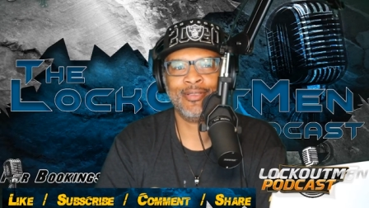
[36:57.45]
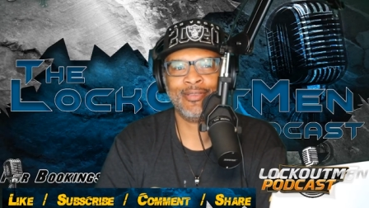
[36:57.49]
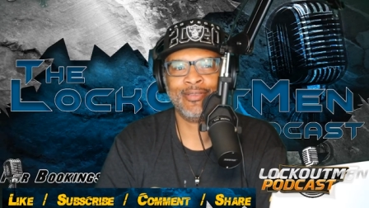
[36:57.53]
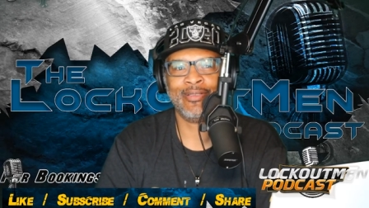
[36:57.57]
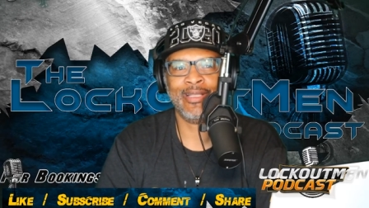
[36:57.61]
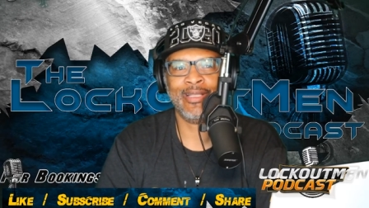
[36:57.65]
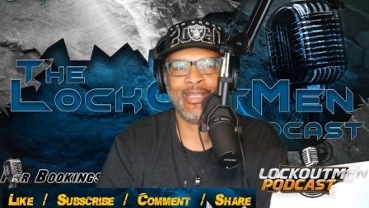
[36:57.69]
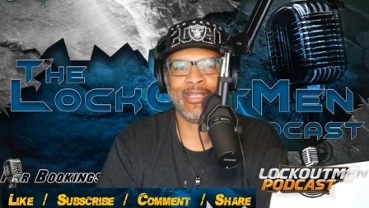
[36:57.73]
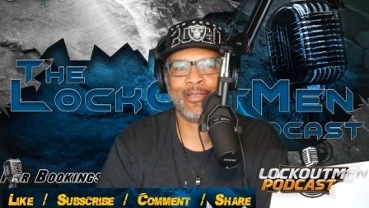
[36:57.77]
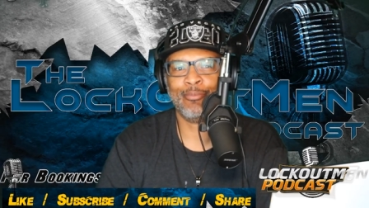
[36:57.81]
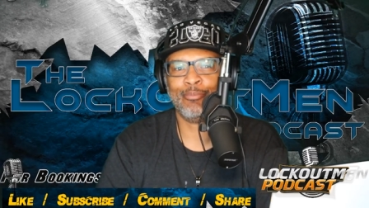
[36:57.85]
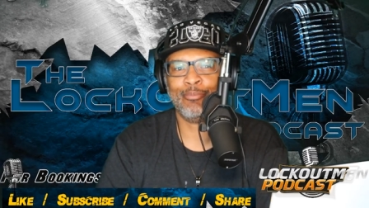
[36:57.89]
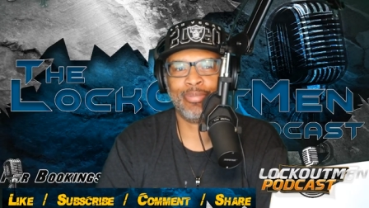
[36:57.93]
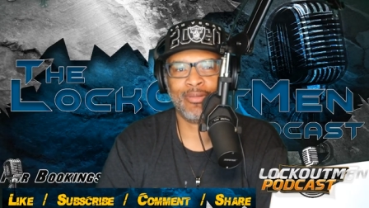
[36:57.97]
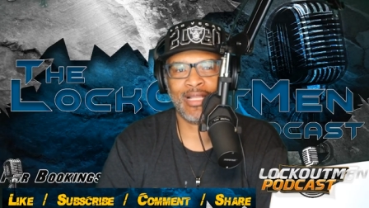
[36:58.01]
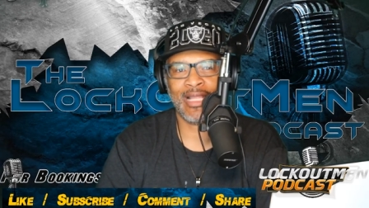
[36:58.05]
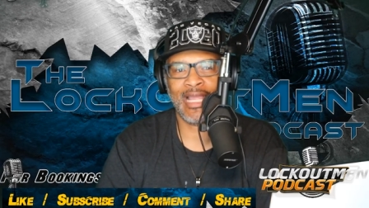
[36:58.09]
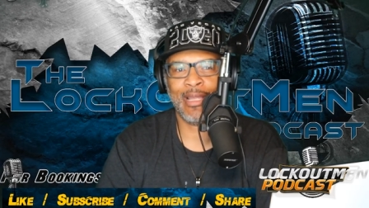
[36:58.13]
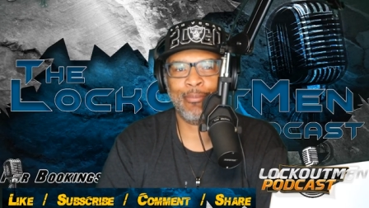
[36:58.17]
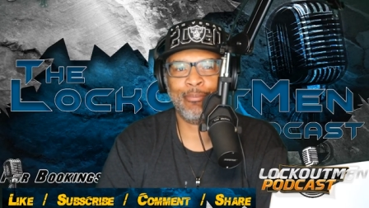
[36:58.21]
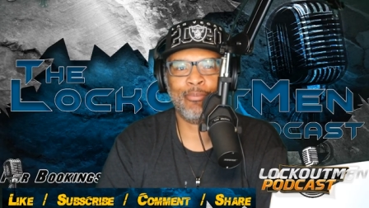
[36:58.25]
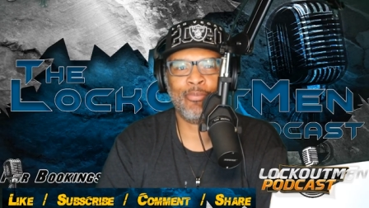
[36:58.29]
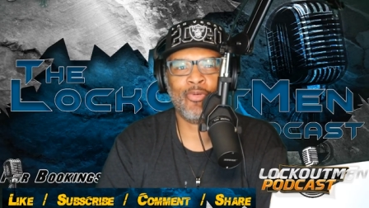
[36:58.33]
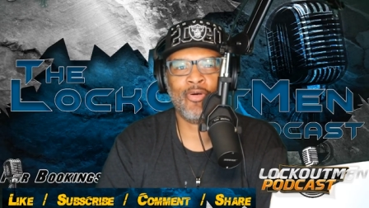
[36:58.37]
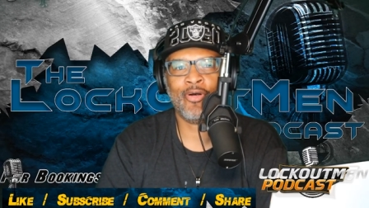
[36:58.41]
they can
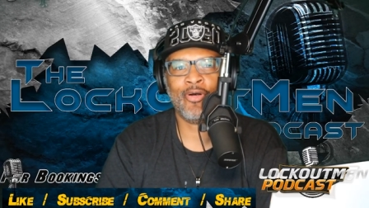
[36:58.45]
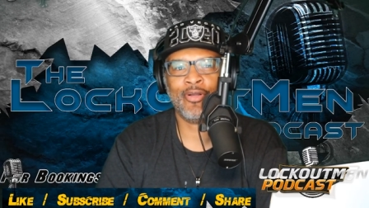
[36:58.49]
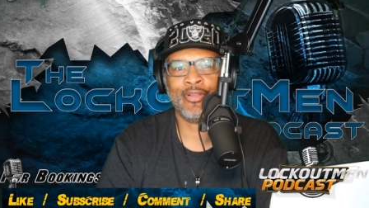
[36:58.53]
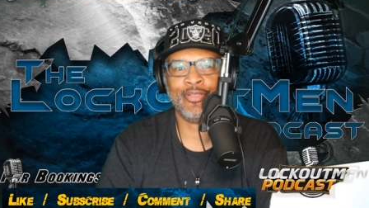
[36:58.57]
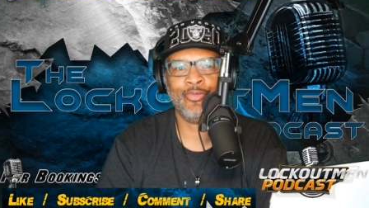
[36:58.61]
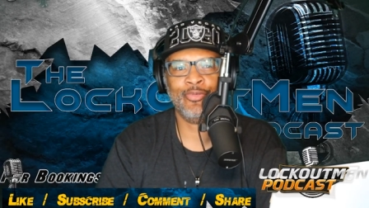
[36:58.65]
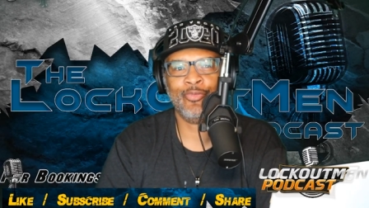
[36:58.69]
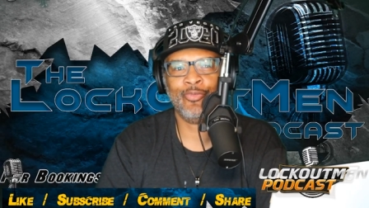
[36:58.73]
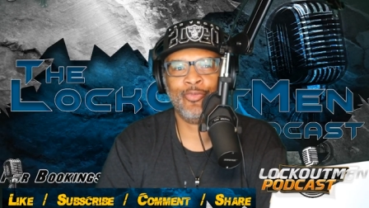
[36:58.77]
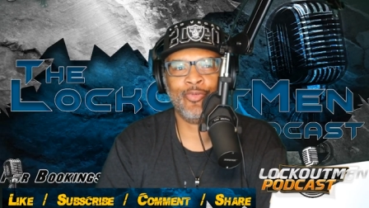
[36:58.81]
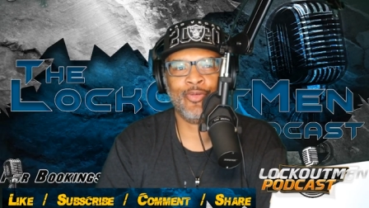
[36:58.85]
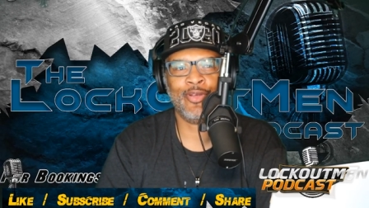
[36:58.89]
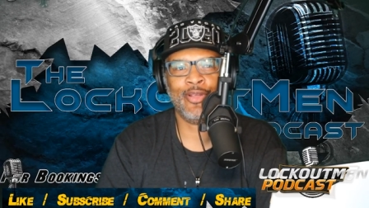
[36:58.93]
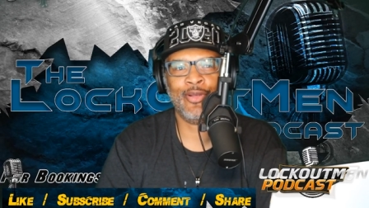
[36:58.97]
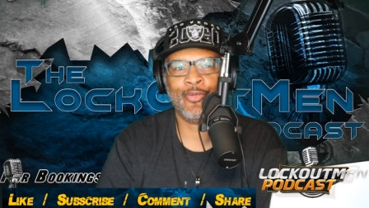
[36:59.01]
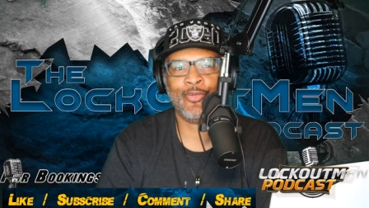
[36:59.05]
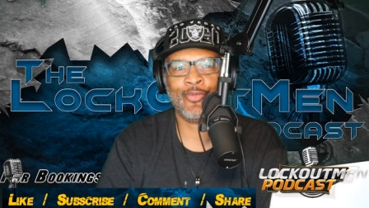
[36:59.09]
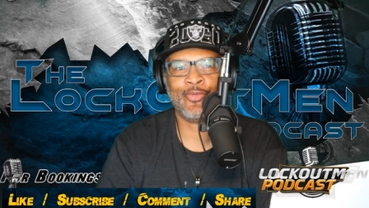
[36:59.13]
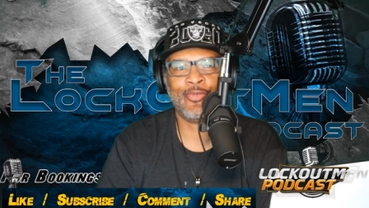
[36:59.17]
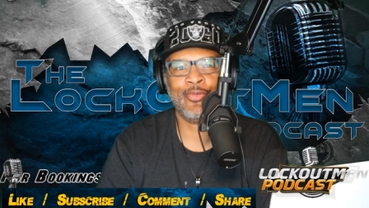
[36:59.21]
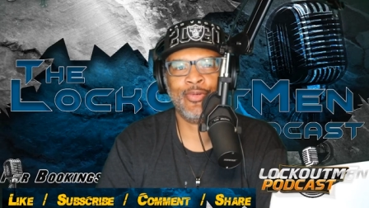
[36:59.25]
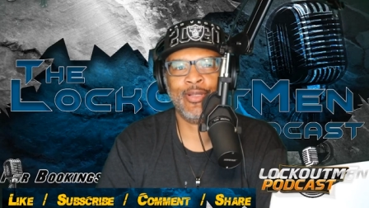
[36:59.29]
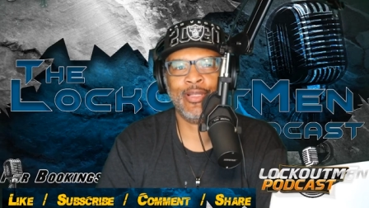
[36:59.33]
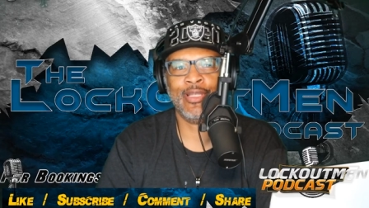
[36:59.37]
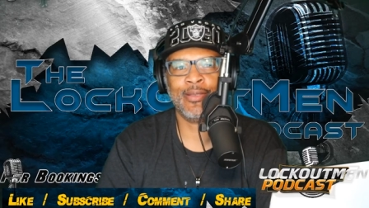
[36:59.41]
blackball you real
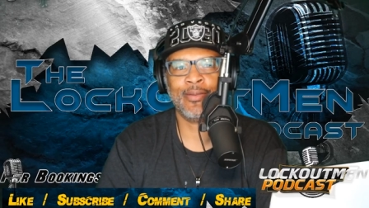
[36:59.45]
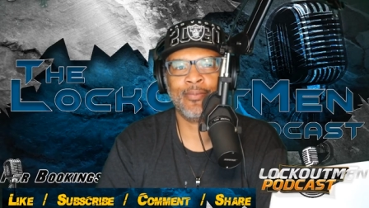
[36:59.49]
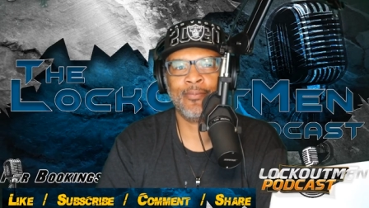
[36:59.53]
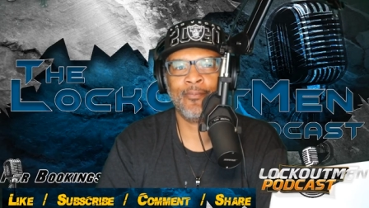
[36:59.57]
quick.